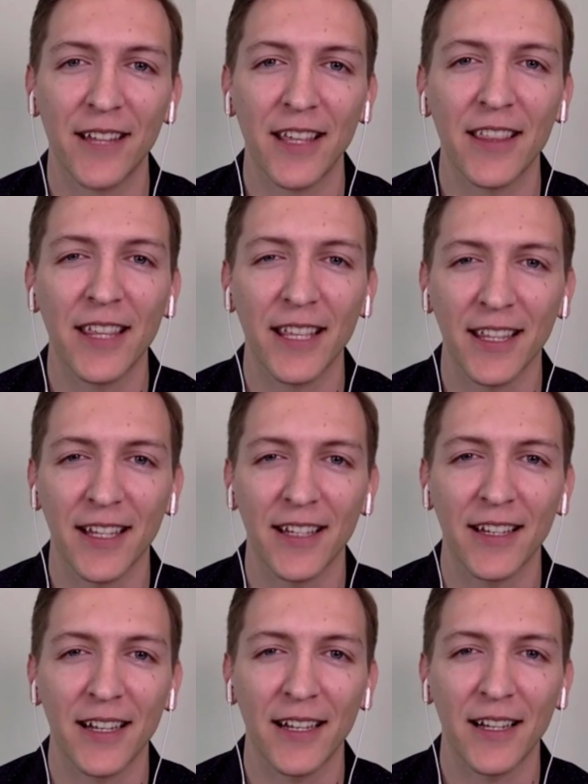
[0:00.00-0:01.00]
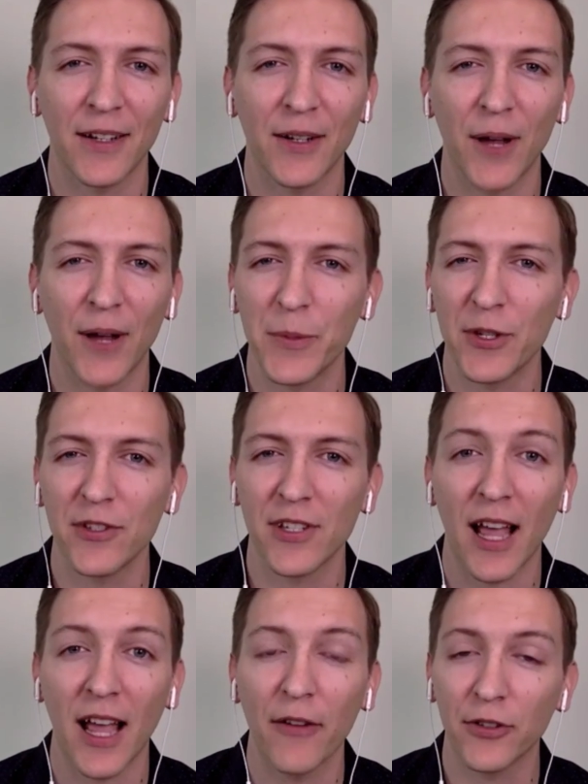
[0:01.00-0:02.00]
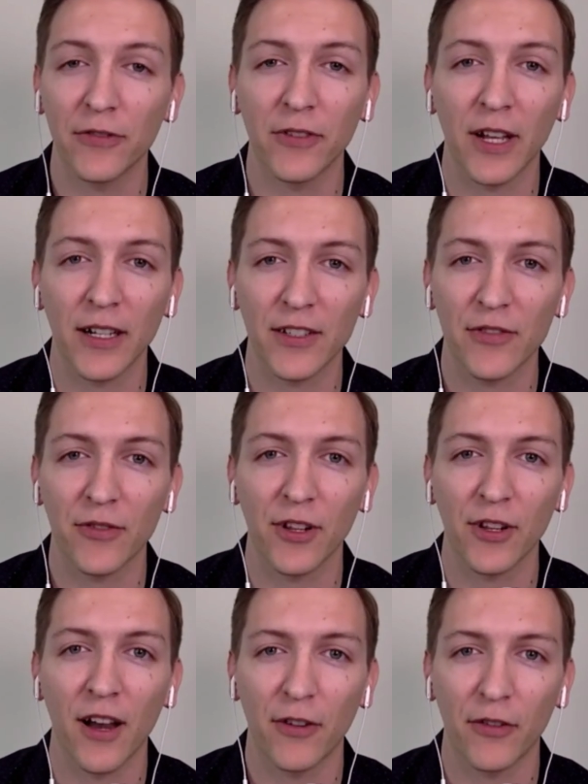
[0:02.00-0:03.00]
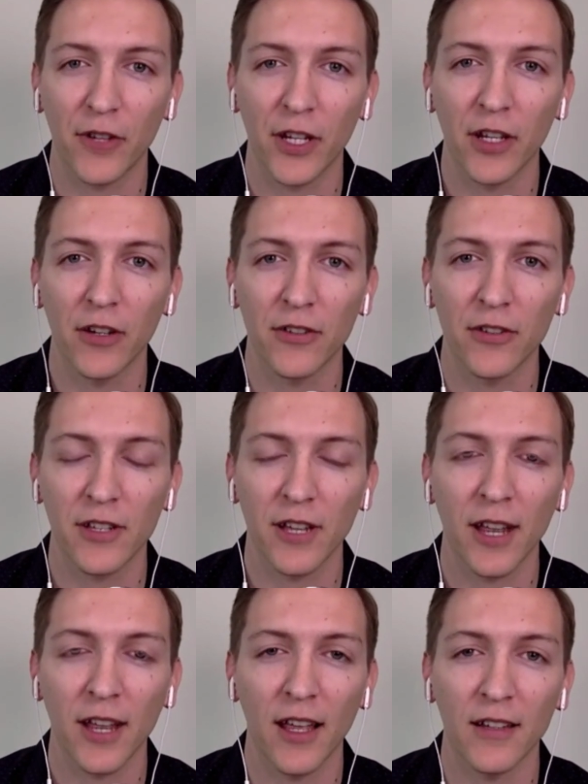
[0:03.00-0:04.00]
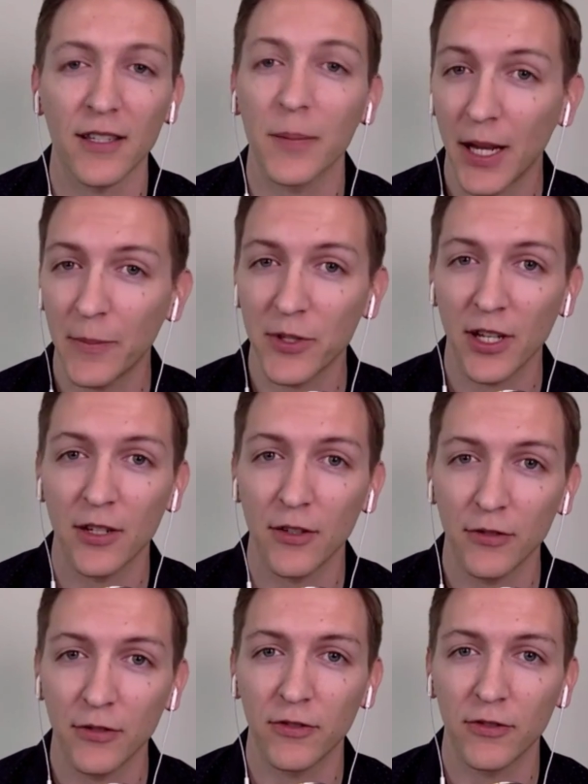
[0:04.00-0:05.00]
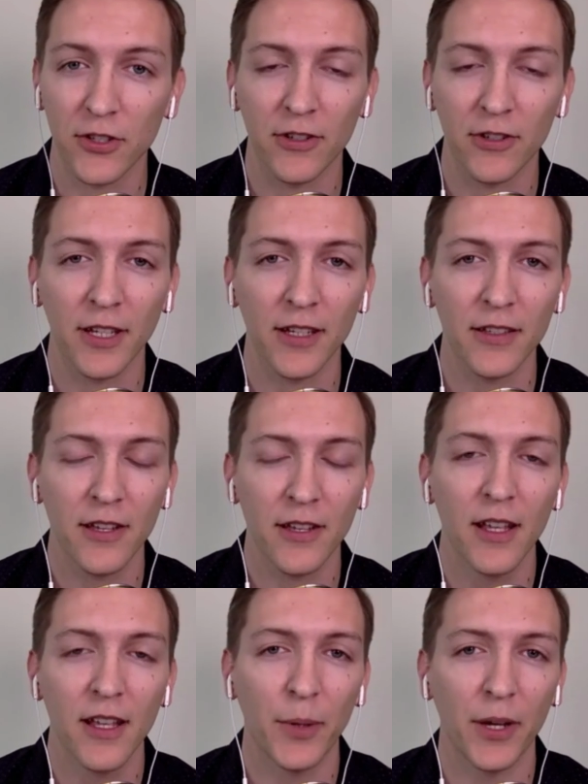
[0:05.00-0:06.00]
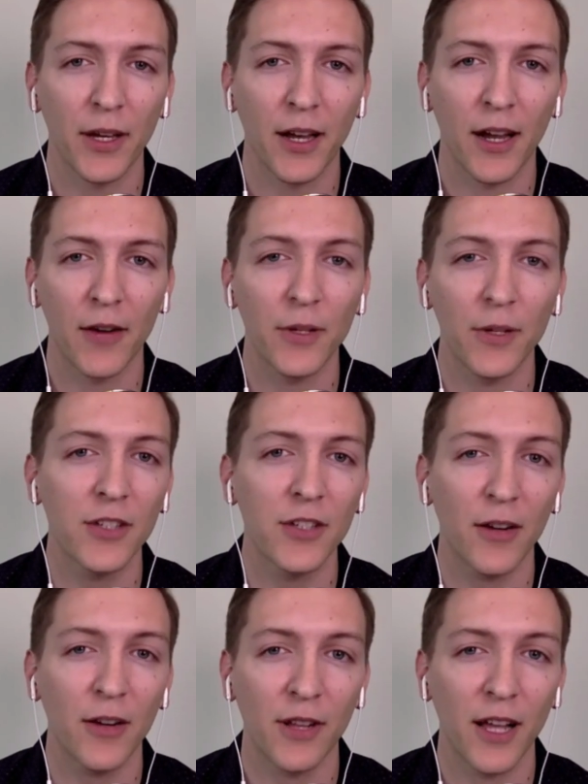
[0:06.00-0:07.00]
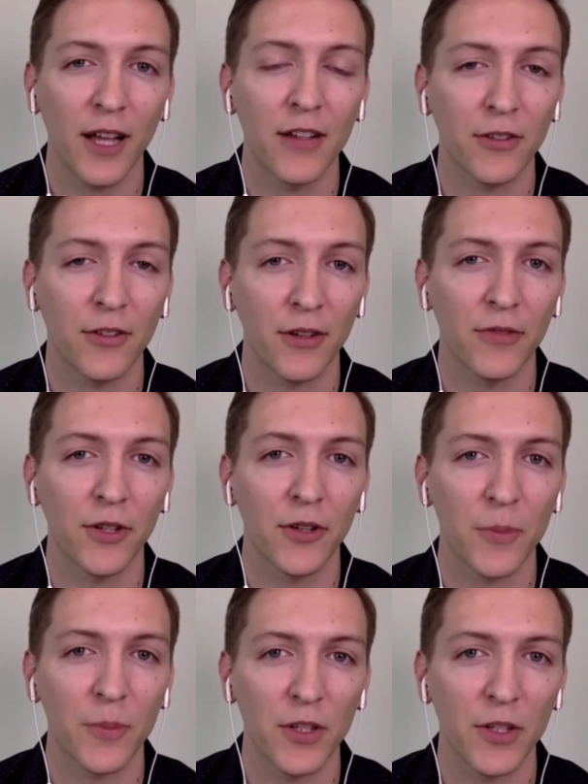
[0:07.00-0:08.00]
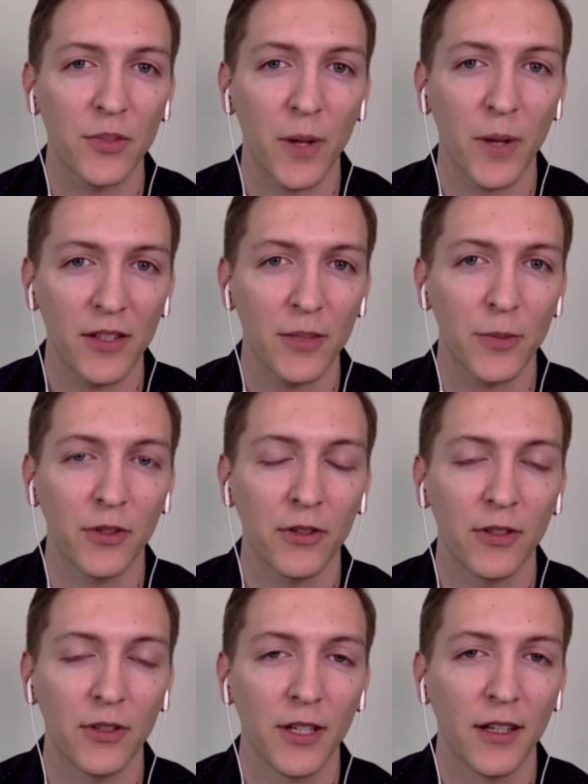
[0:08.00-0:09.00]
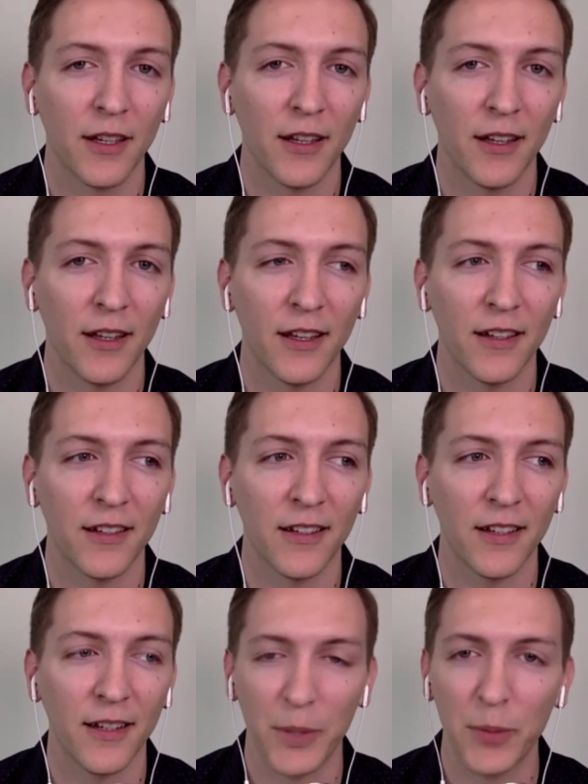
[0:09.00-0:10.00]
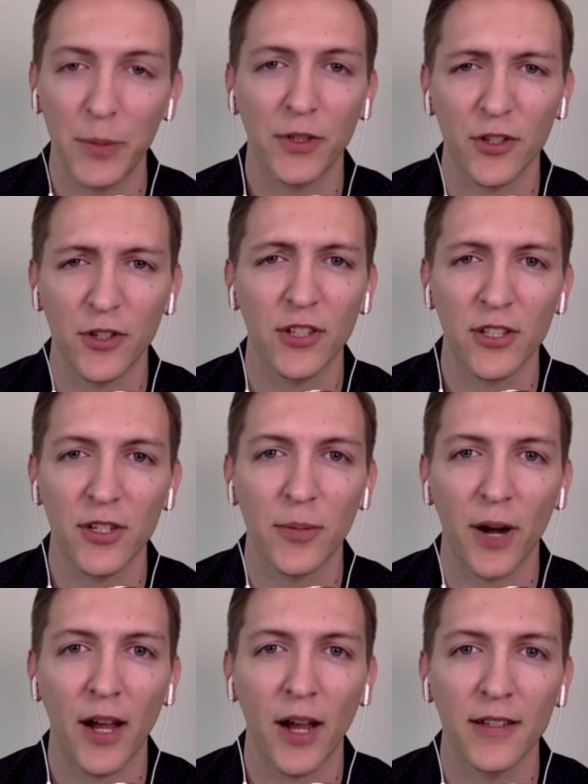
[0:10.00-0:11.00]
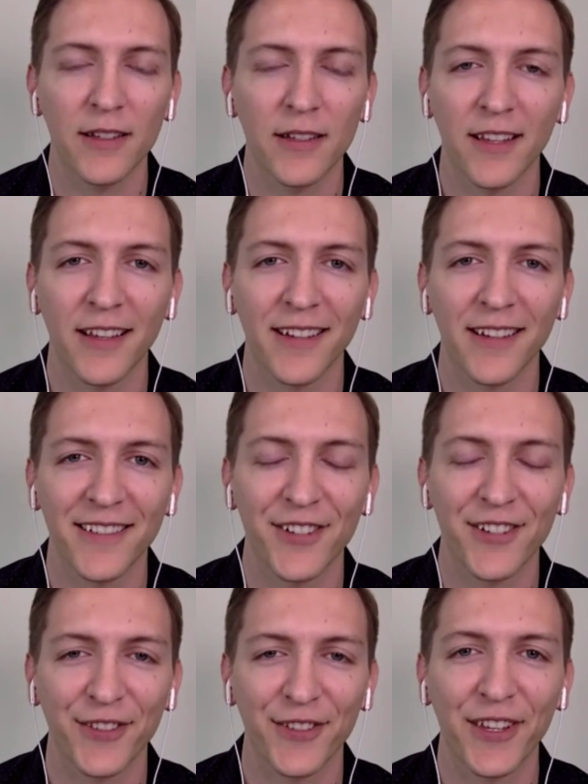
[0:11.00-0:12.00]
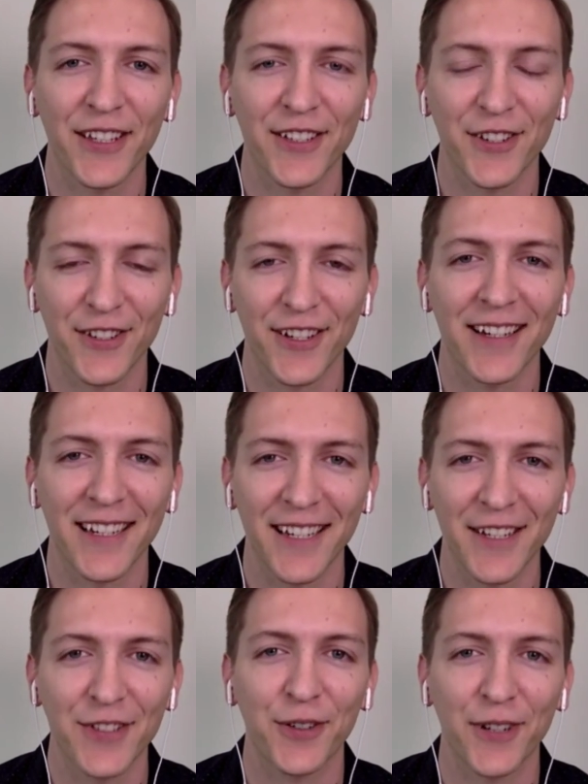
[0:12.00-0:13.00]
they think that I'm using After Effects for a lot of our videos, and sometimes I do for certain things, but I really try to rely on ScreenFlow as much as possible. And people are usually surprised that certain things are done in